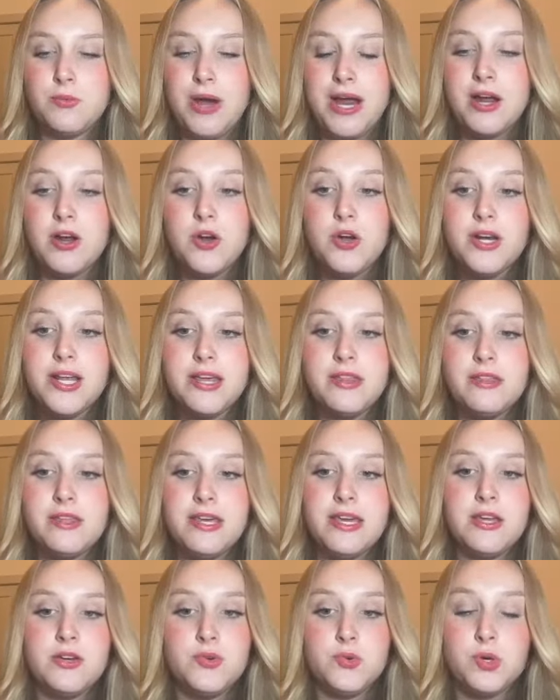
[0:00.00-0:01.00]
record in
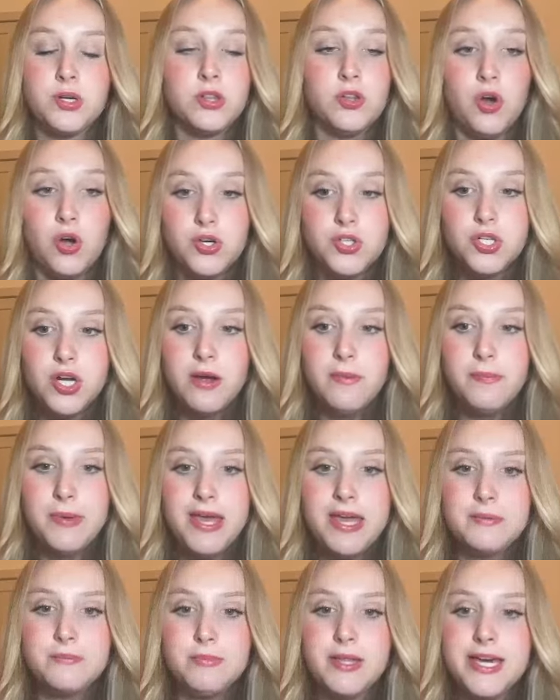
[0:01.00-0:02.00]
the indoor long jump
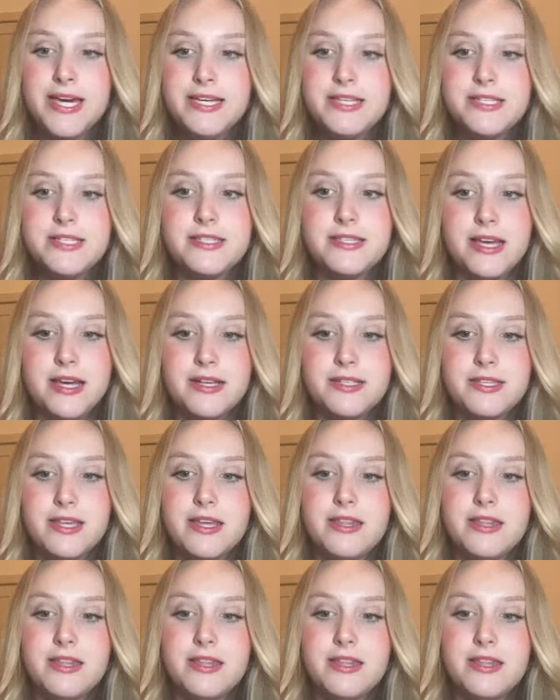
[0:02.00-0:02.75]
and placed 6th